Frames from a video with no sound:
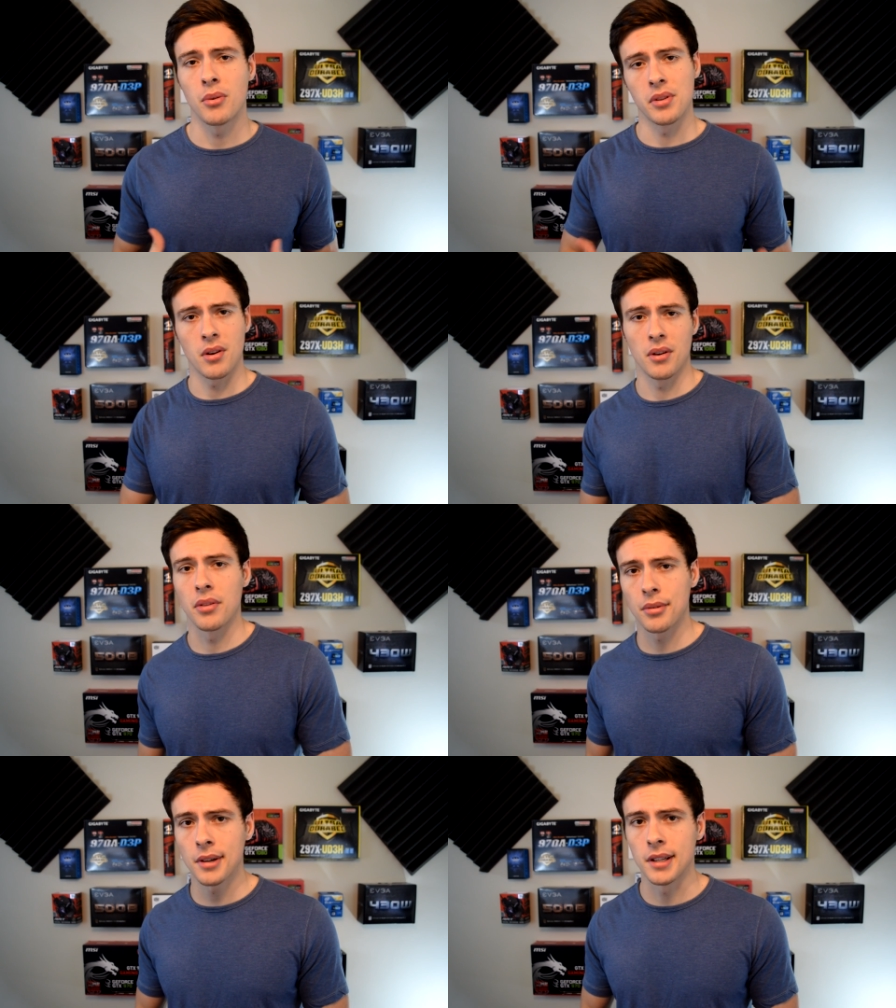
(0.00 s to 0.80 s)
or the
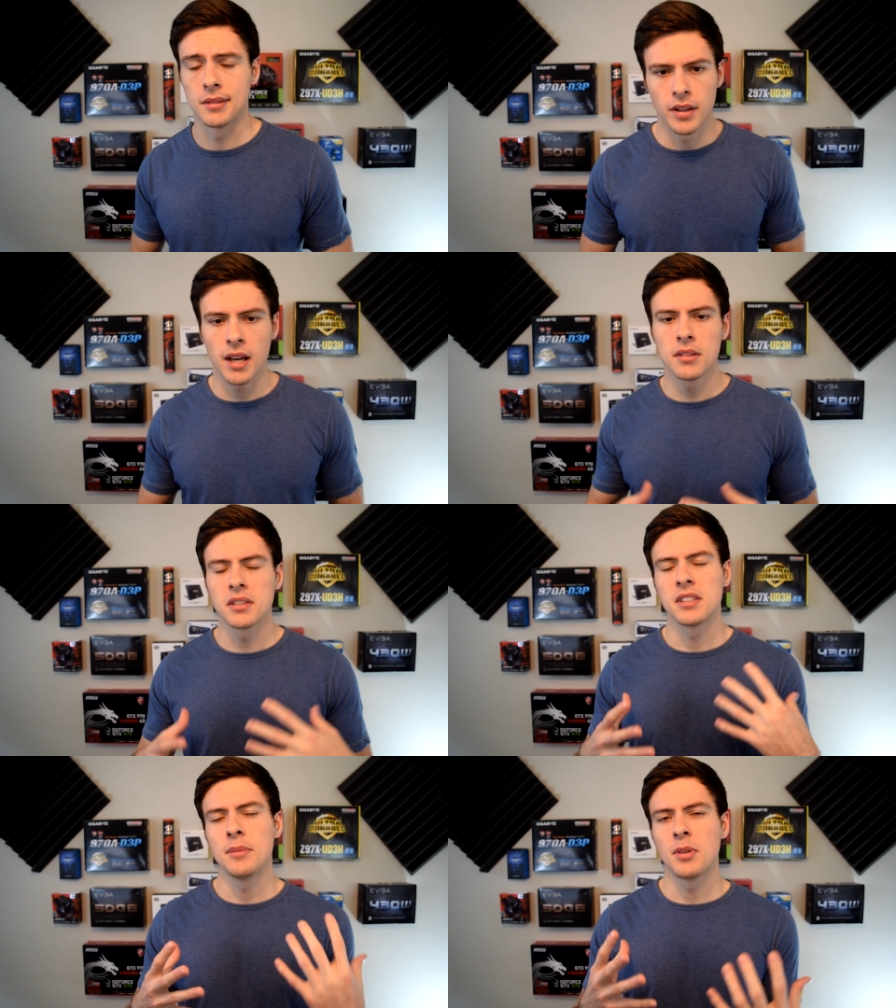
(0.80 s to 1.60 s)
R3. The outlook
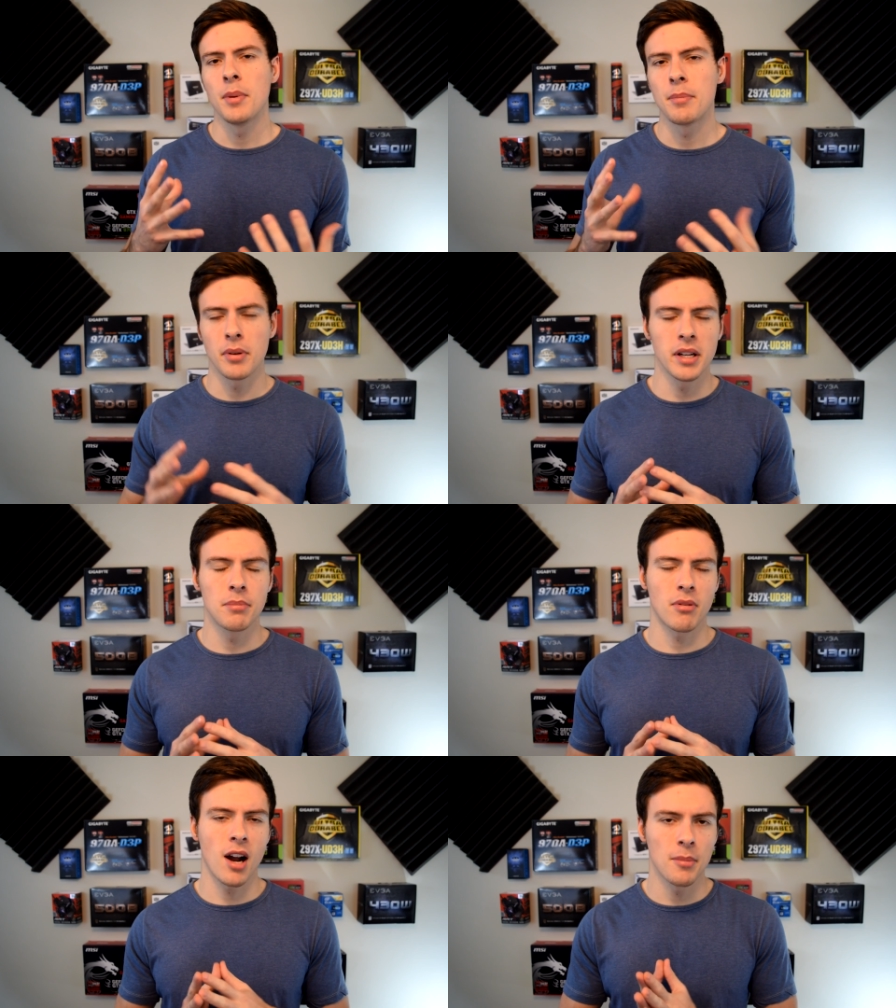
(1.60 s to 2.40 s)
seems to be pretty
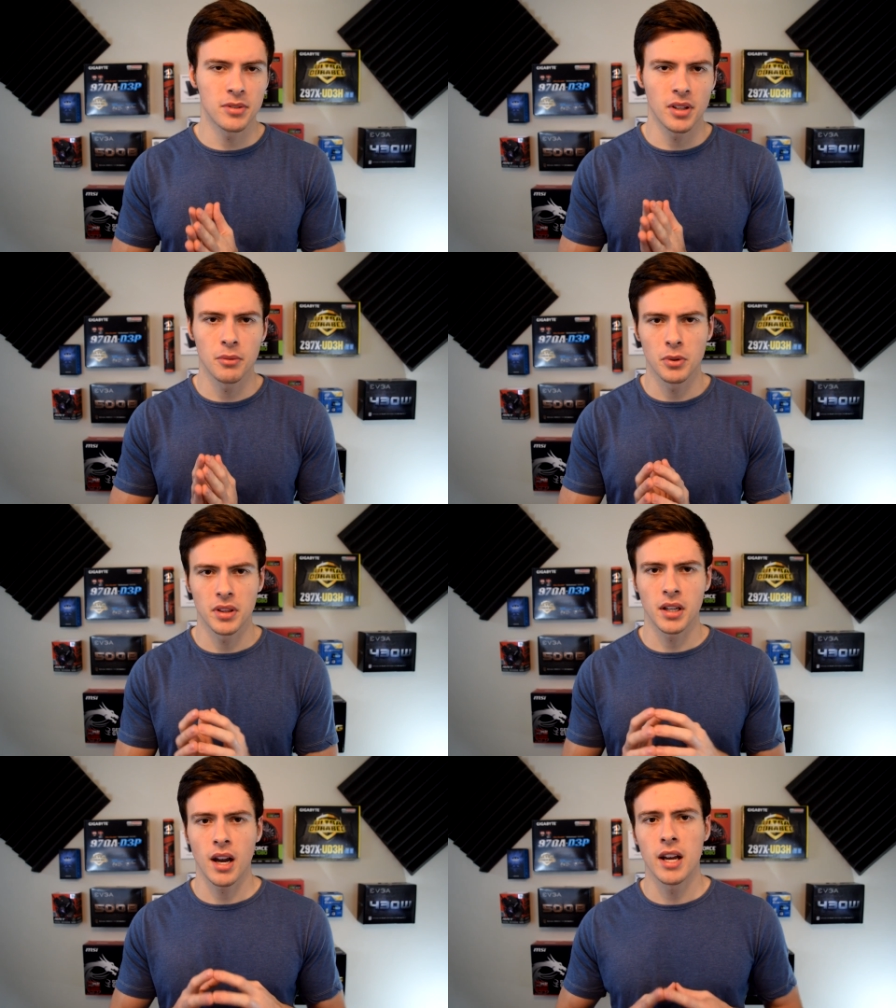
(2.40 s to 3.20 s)
promising with the
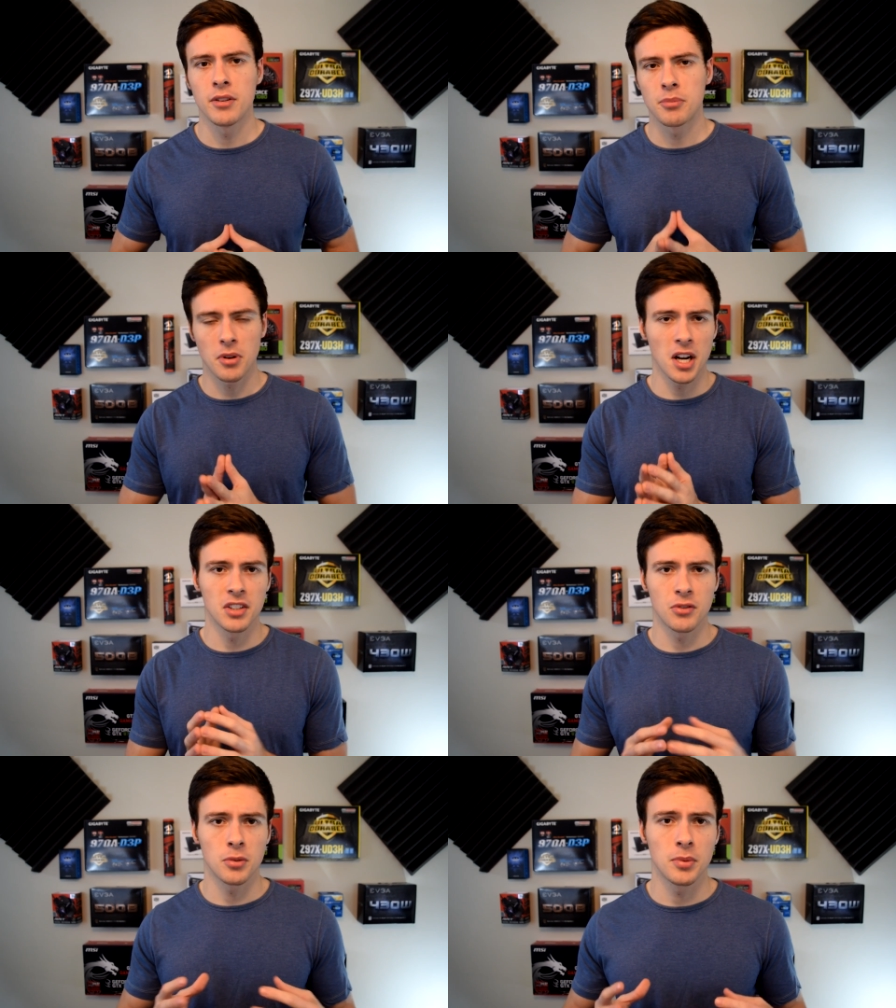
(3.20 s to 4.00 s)
kind of price
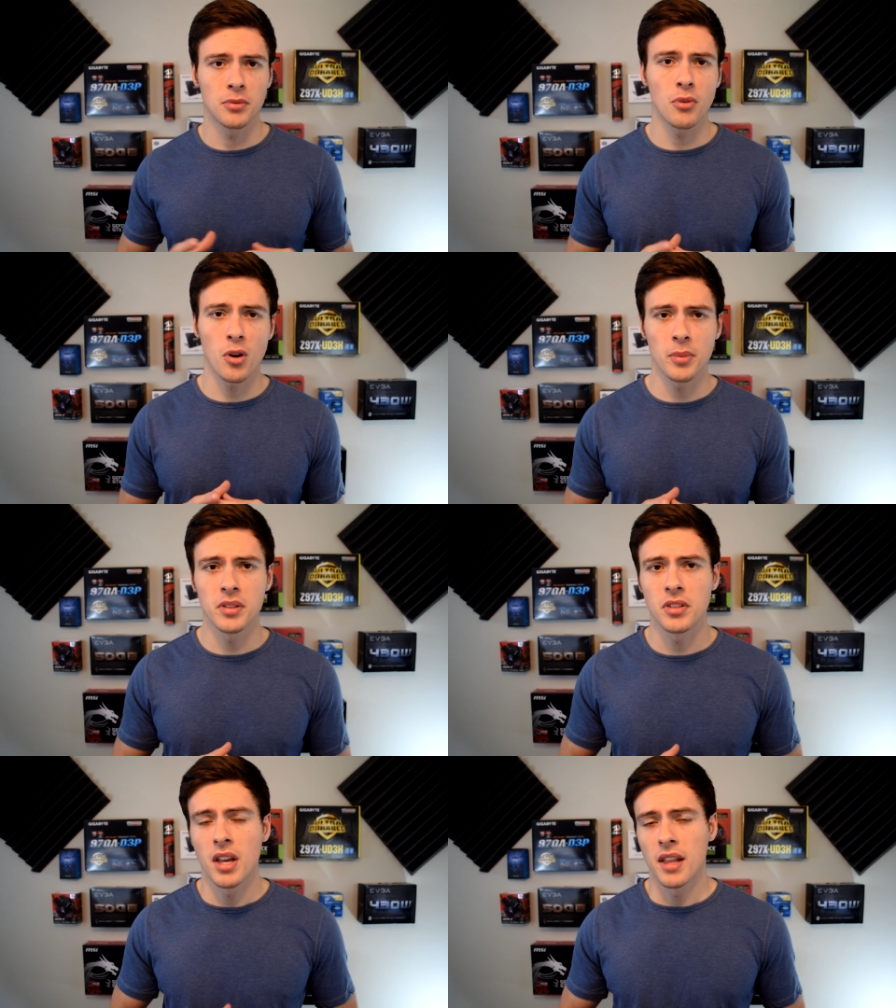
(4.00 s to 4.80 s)
for
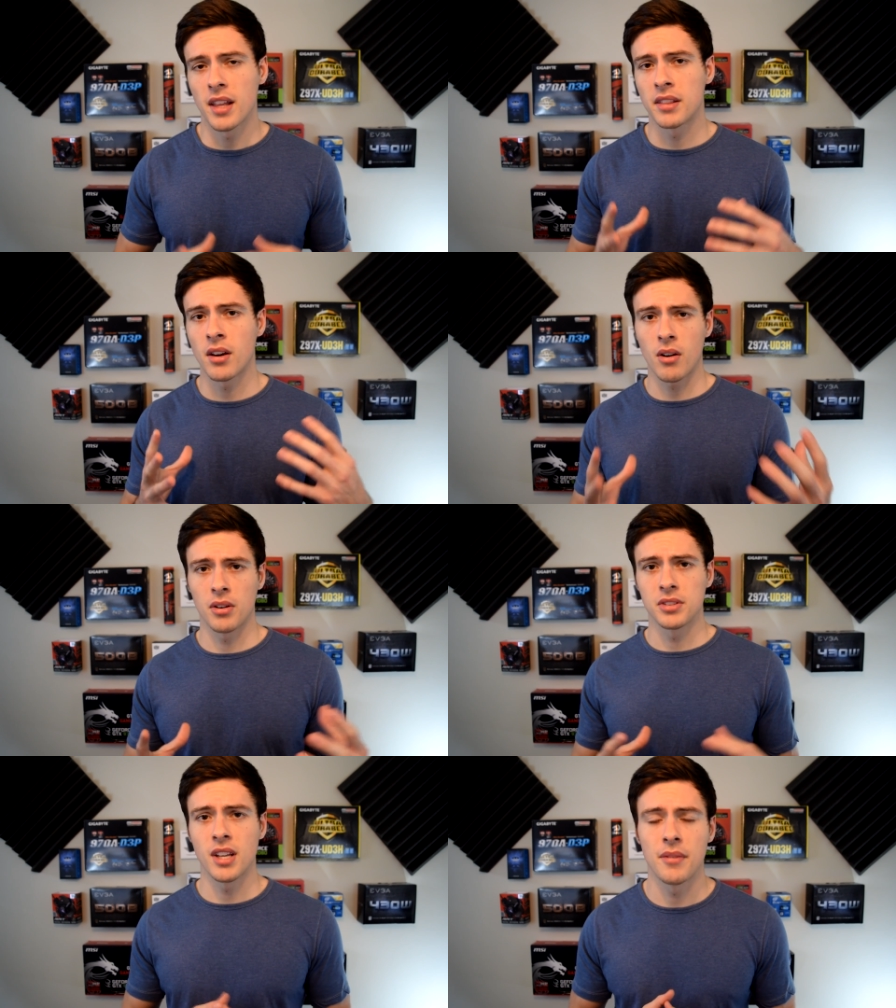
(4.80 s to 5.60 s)
performance that the
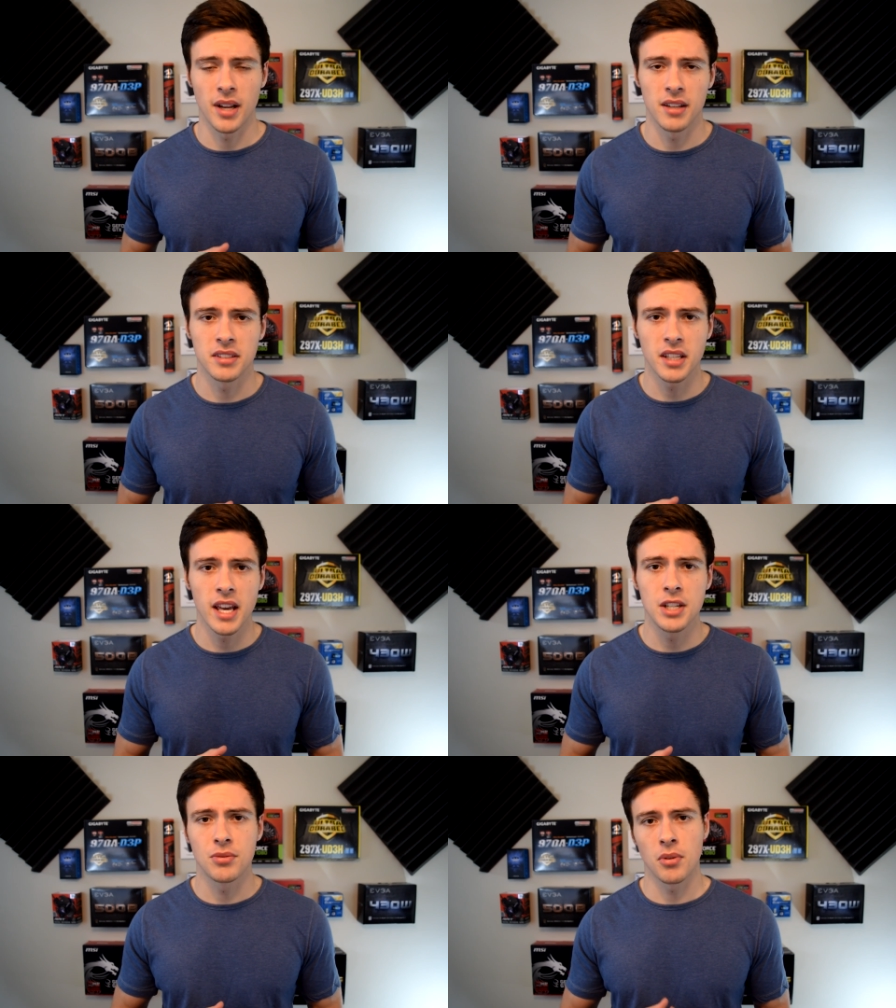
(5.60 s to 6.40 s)
R7 has
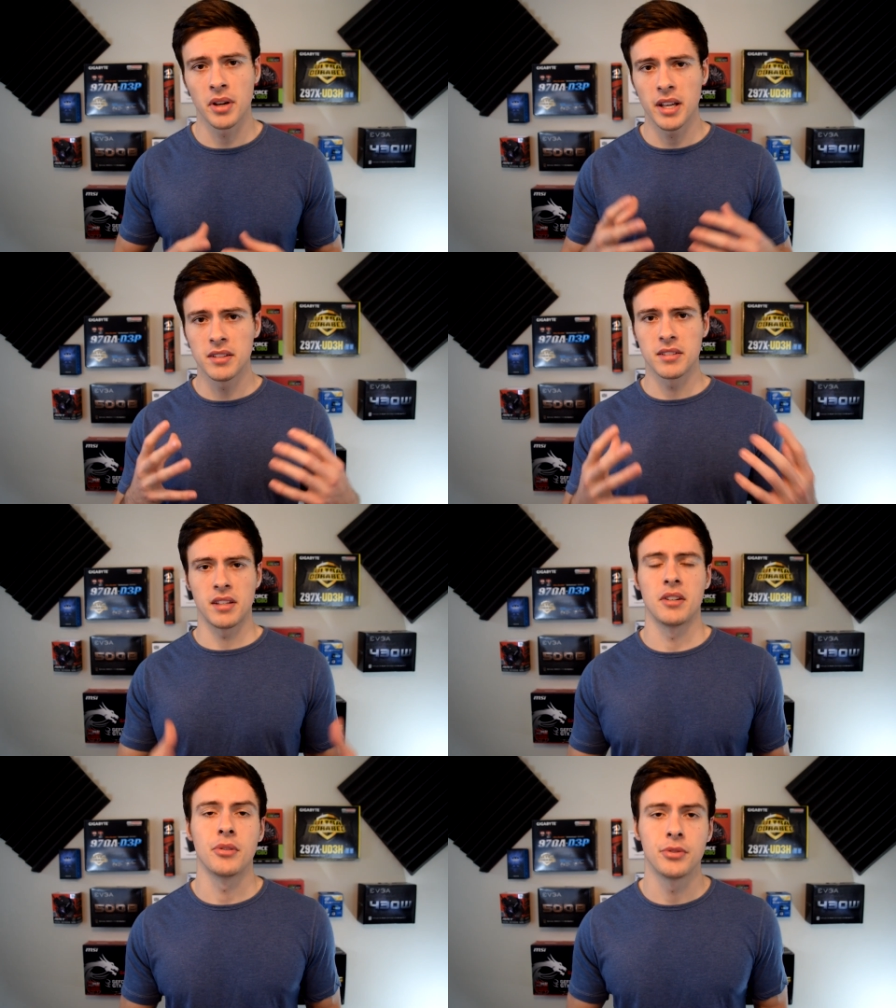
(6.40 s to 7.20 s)
gauged for its tier of